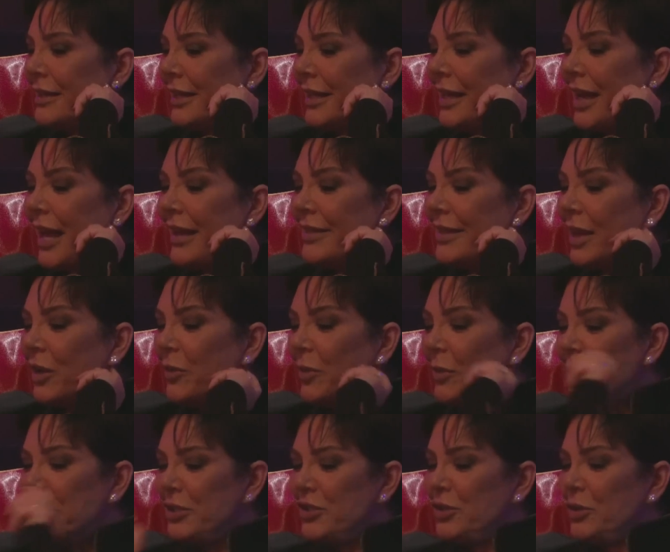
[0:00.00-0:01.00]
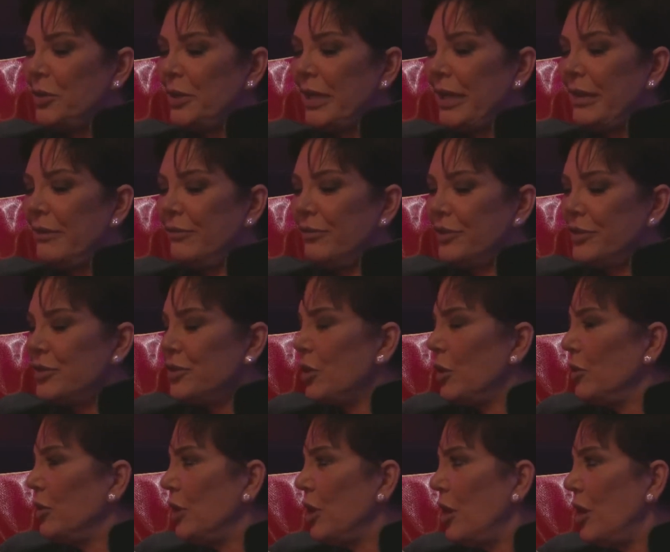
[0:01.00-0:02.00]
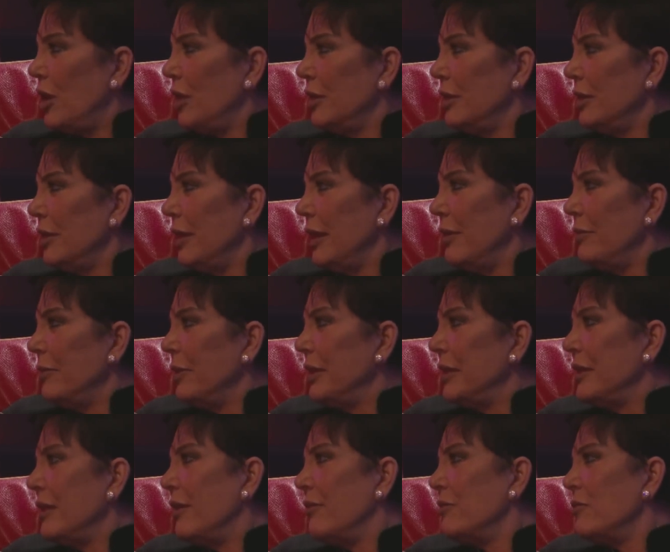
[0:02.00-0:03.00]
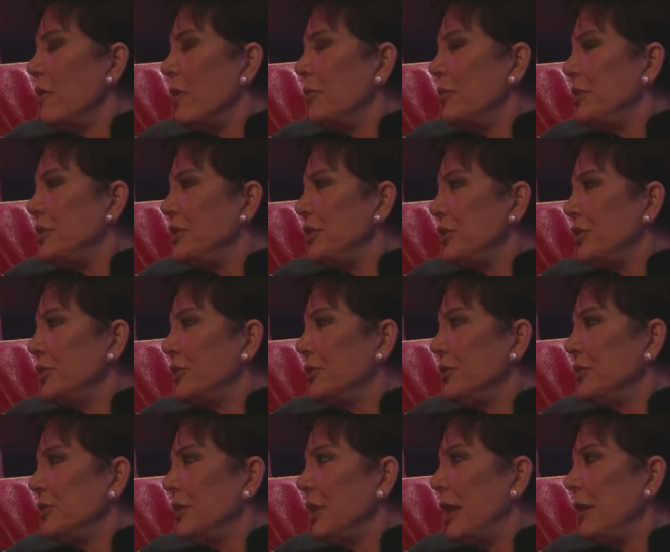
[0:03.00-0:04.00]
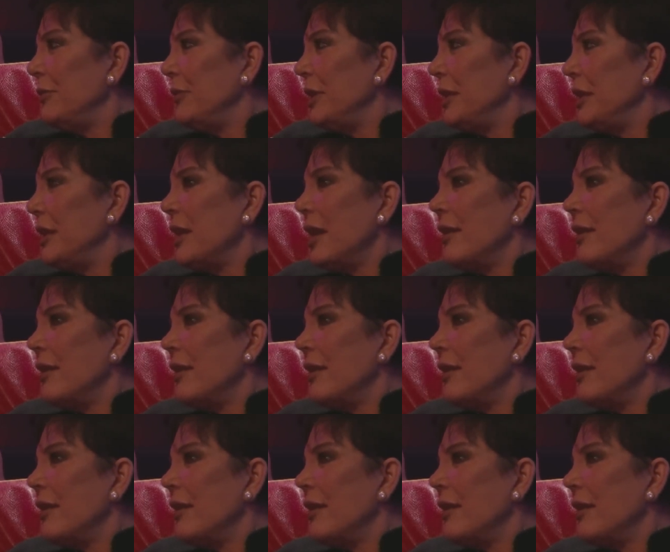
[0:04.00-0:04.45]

everyone, she said. The matriarch asserted that the couple, who